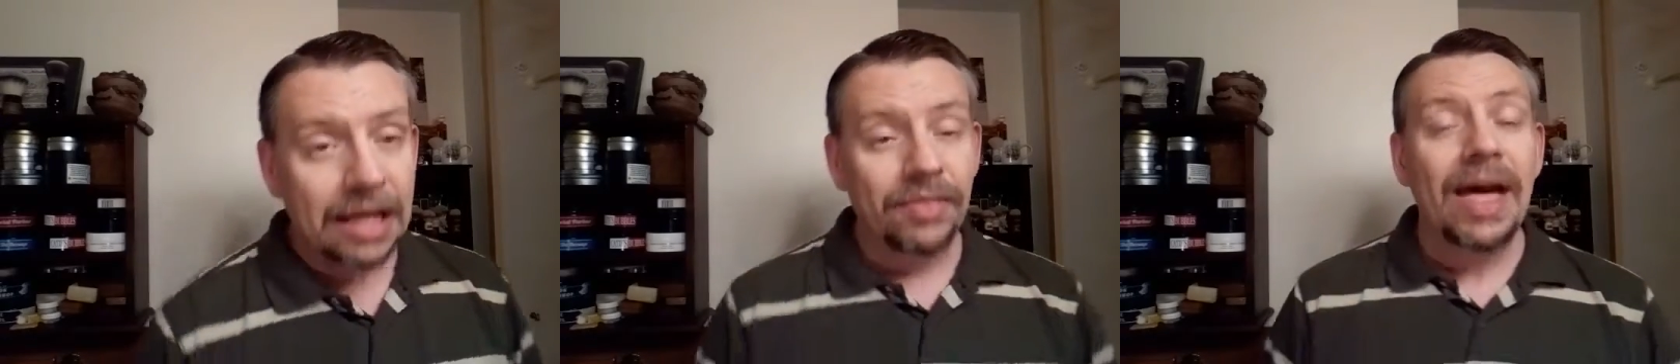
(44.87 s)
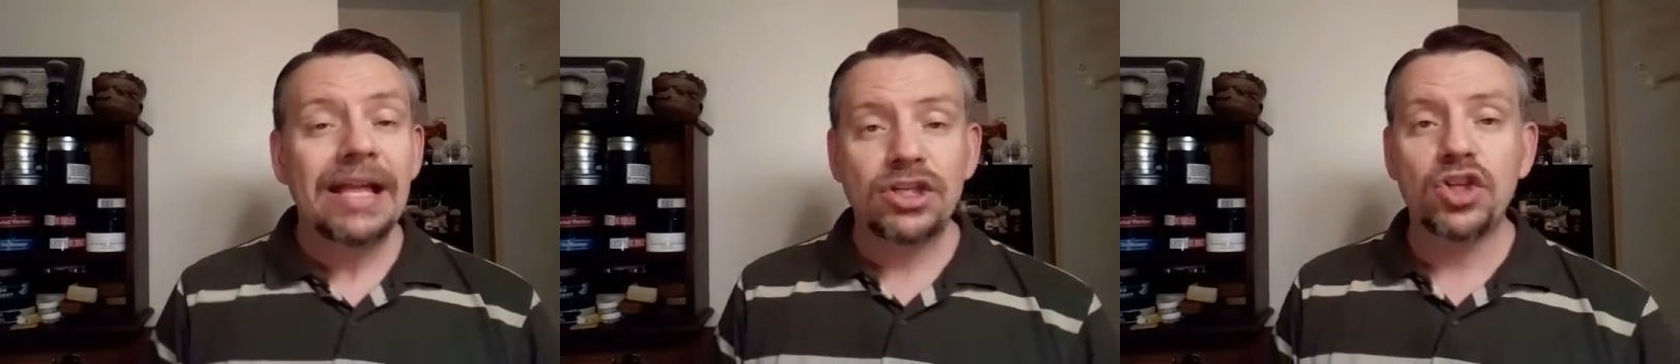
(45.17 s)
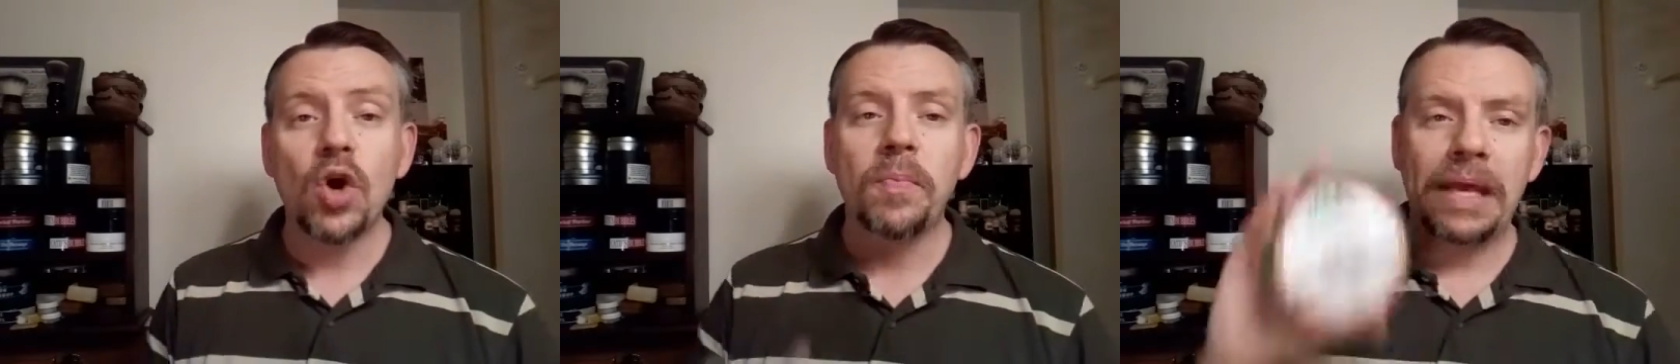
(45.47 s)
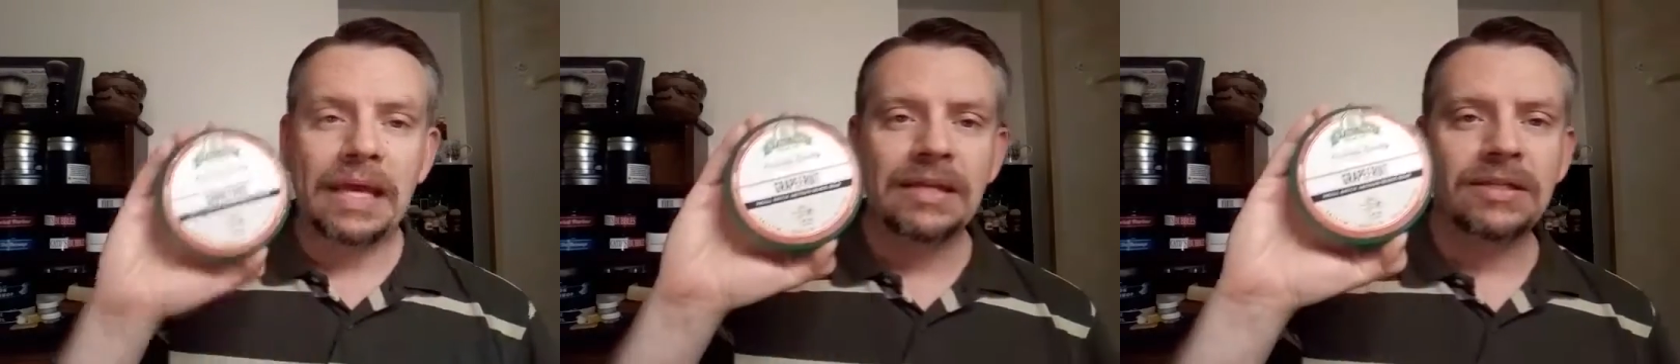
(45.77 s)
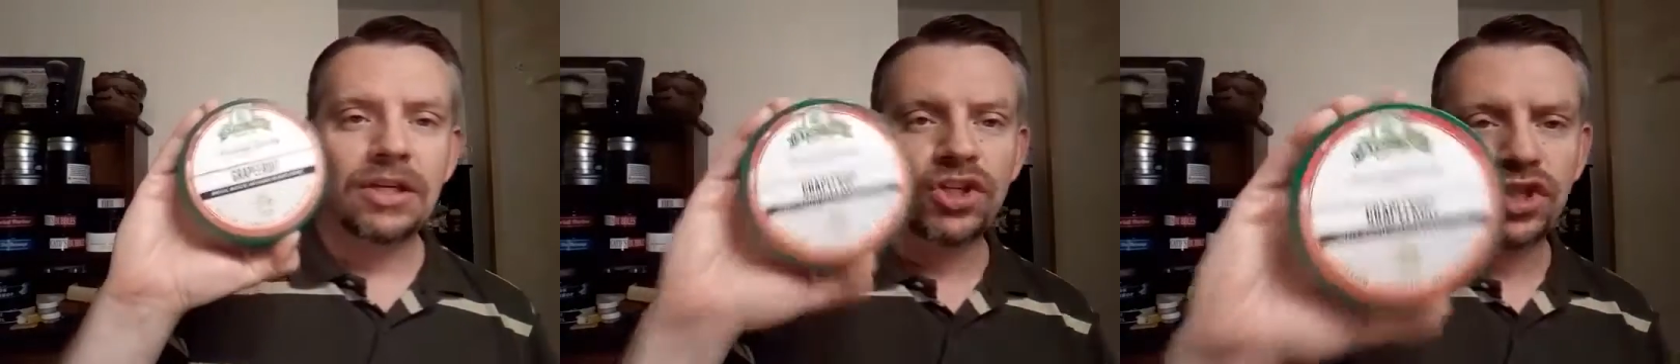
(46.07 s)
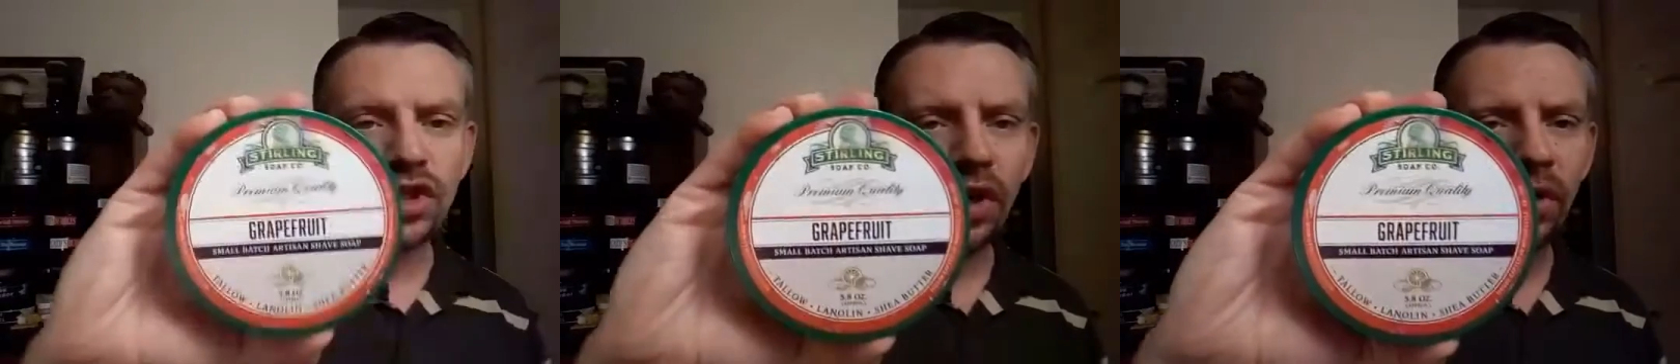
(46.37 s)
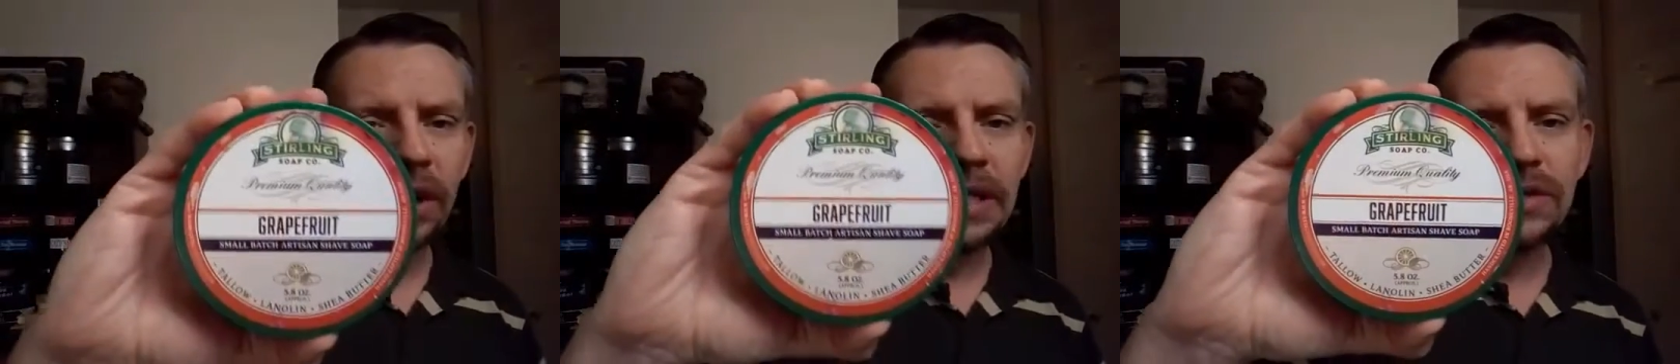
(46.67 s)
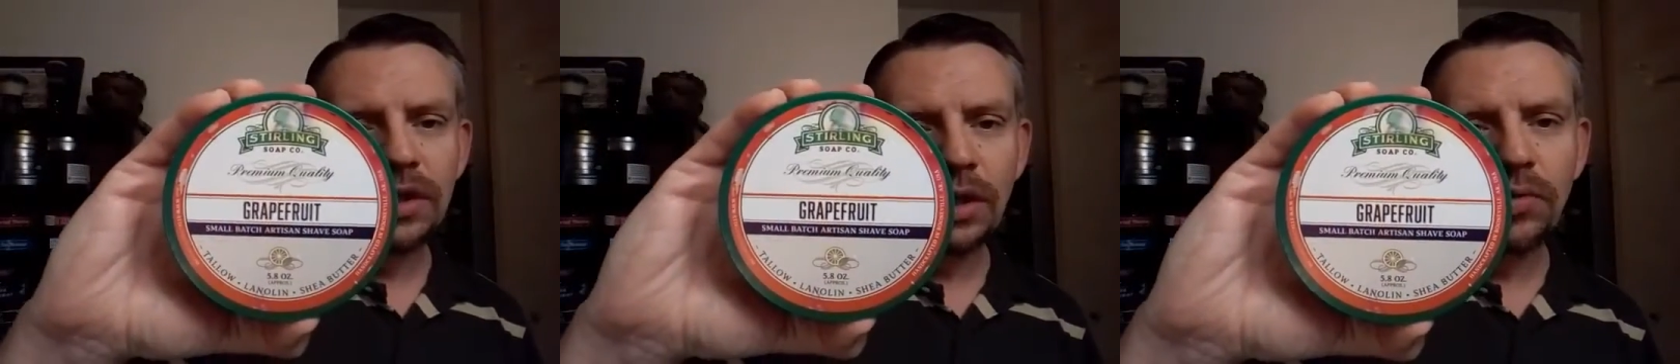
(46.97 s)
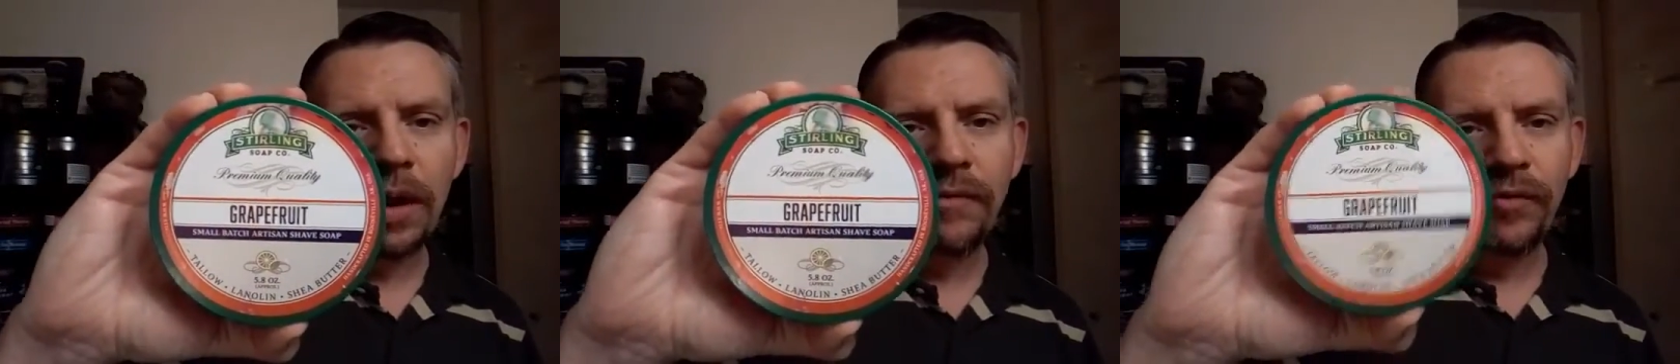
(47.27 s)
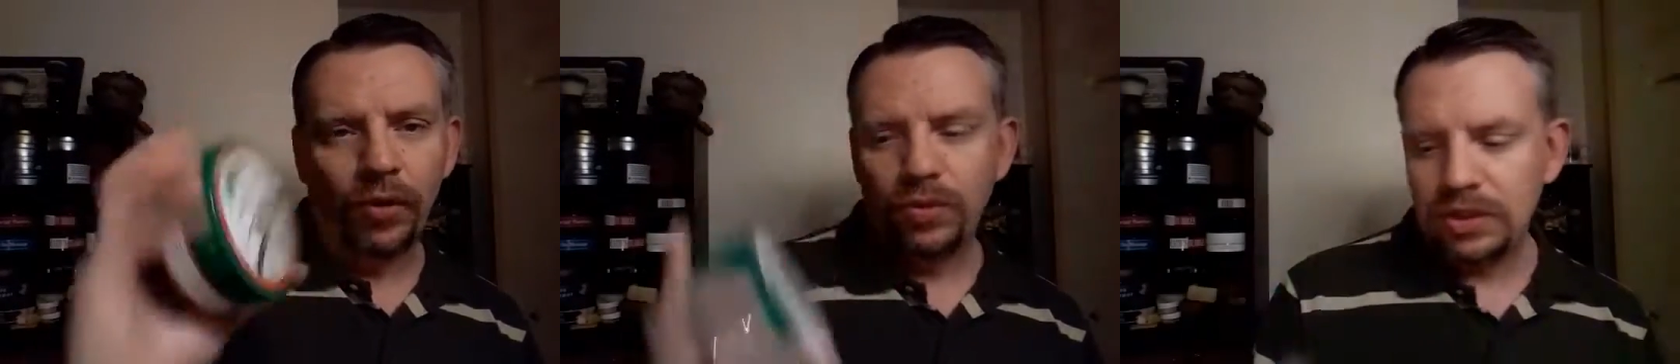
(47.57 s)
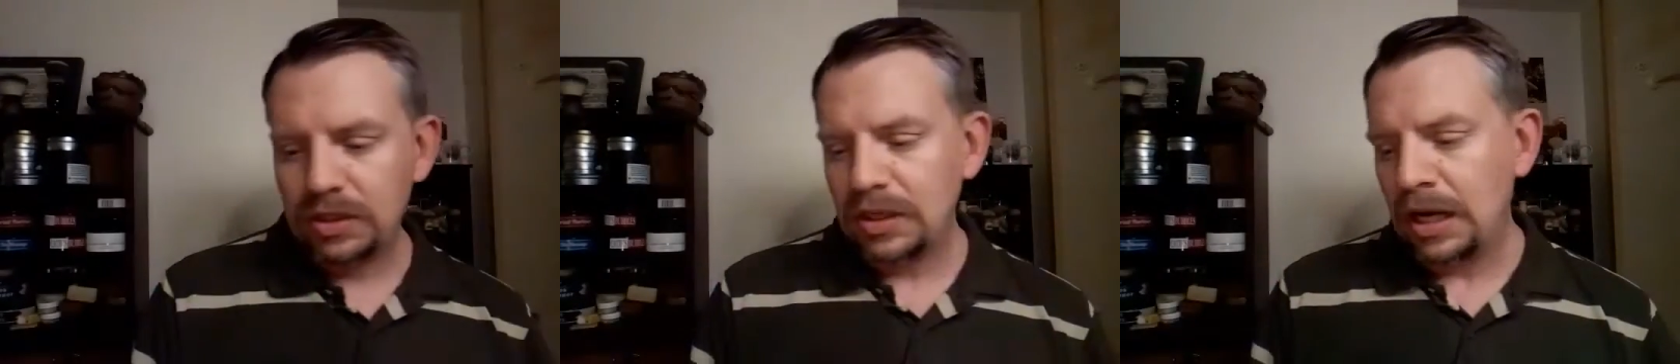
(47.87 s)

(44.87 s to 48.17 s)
And that soap is Stirling's Grapefruit.